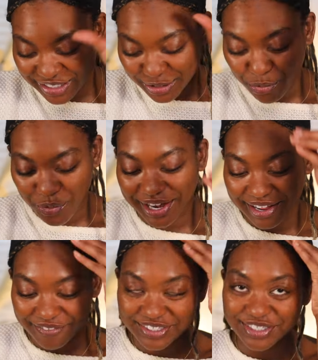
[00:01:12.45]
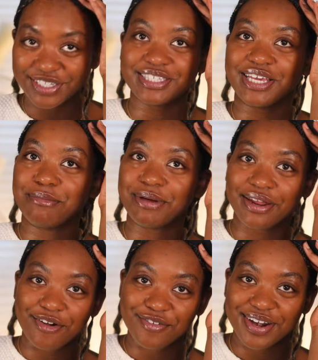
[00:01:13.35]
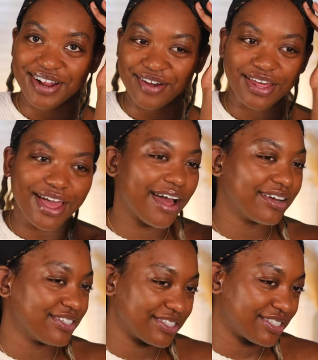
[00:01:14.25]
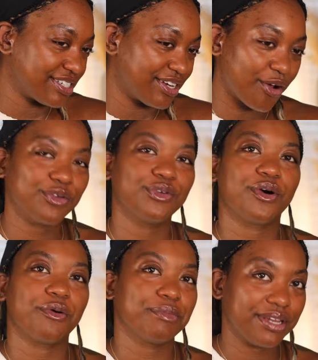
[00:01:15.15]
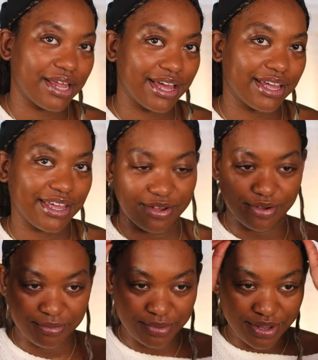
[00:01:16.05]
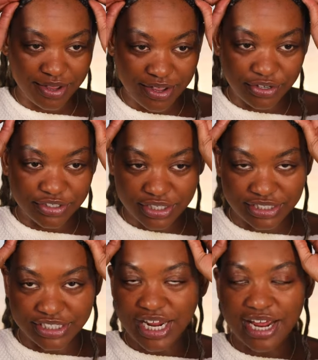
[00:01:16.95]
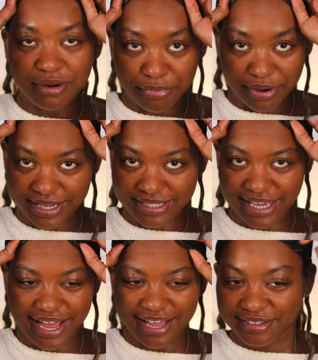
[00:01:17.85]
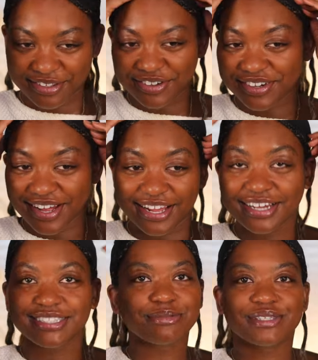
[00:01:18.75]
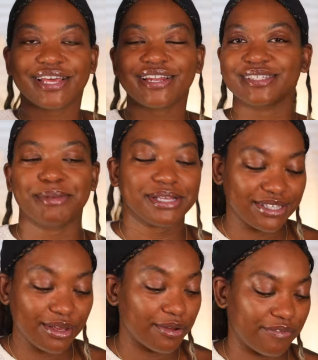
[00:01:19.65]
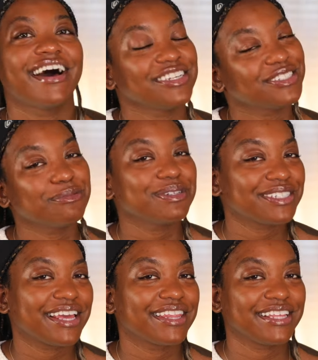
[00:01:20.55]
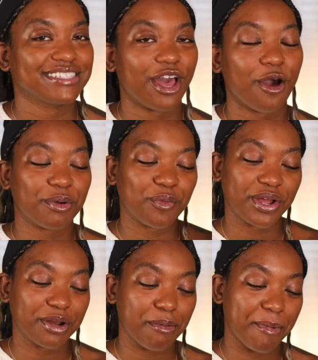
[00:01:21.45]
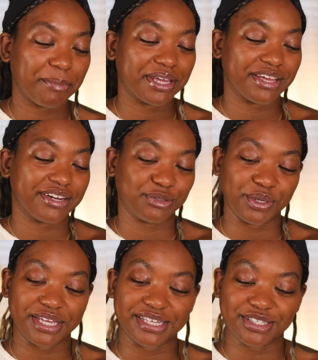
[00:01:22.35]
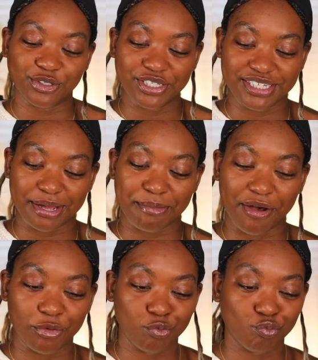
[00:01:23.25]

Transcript: disappointed if I took this headband off right now. Like, I just know you gonna be like, Kim, take them braids out good because i'm saying it to myself i should be taking these out but i'm waiting on my mom to get here this weekend so she can take them out